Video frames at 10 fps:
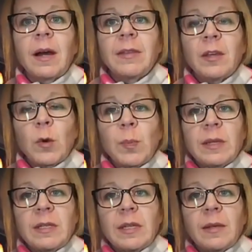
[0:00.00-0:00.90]
on the
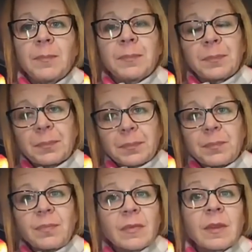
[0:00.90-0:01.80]
open D.
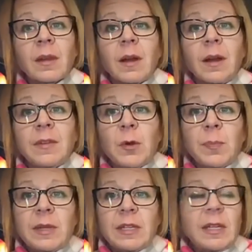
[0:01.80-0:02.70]
On the
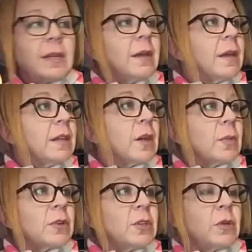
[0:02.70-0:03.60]
open D,
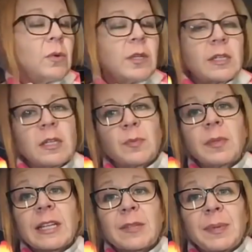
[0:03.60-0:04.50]
number 2, it says
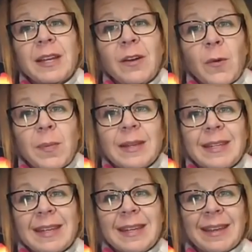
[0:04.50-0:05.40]
let's play open
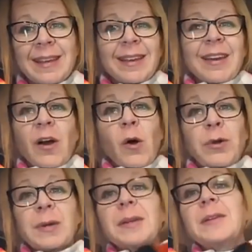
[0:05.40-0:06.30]
D. All
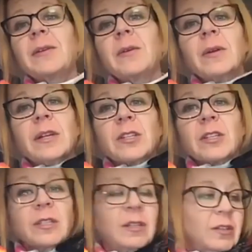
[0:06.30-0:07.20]
you're going to do is
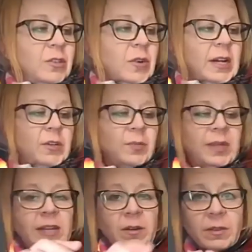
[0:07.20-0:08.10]
just try to
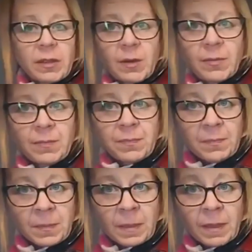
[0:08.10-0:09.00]
plant your thumb
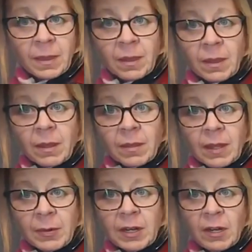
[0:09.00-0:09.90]

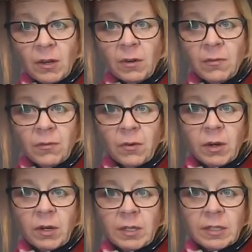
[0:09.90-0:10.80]
down here for
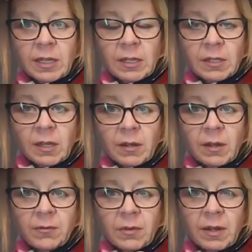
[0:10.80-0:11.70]
a good sense
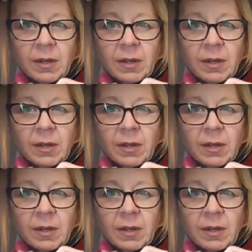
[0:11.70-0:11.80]
of